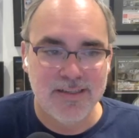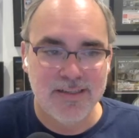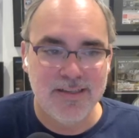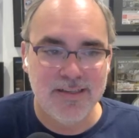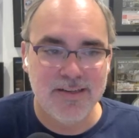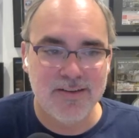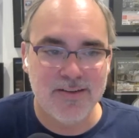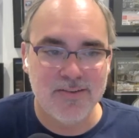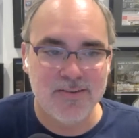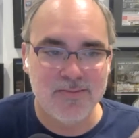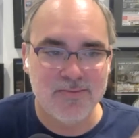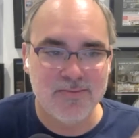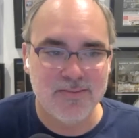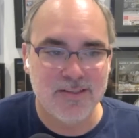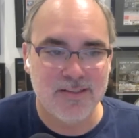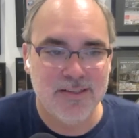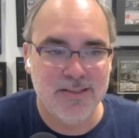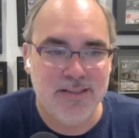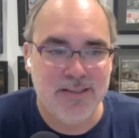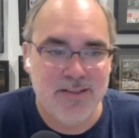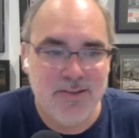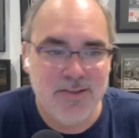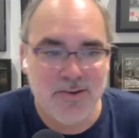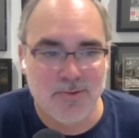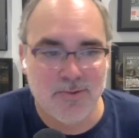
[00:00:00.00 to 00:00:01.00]
you know,
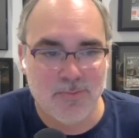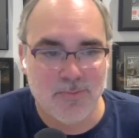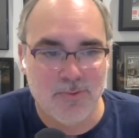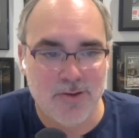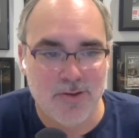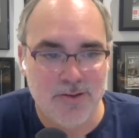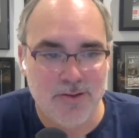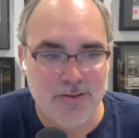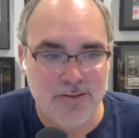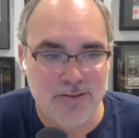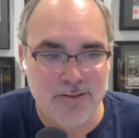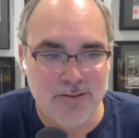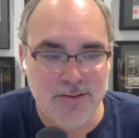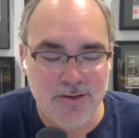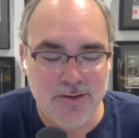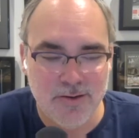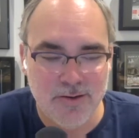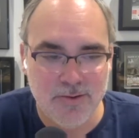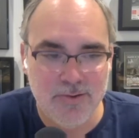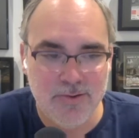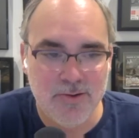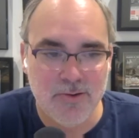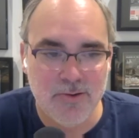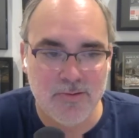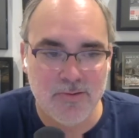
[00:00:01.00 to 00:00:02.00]
like you don't want, you know,
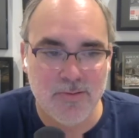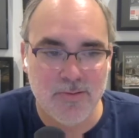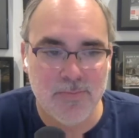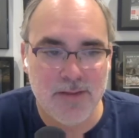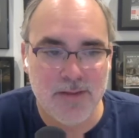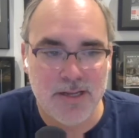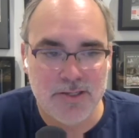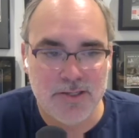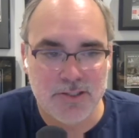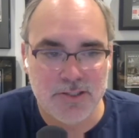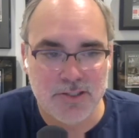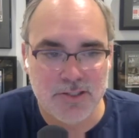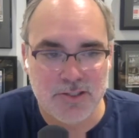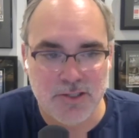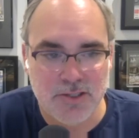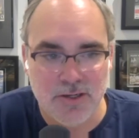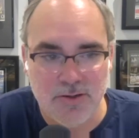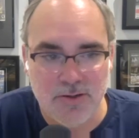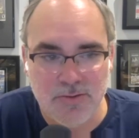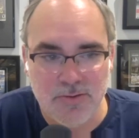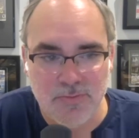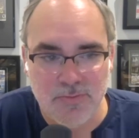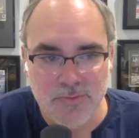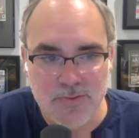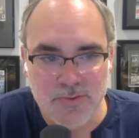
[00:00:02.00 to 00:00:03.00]
you go to a magic
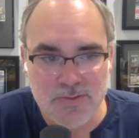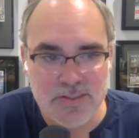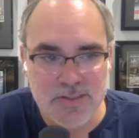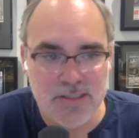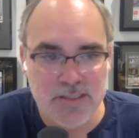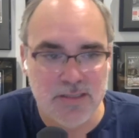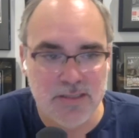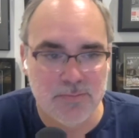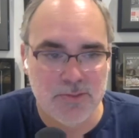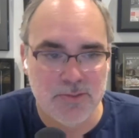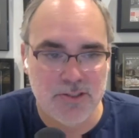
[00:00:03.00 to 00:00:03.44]
show, if you see the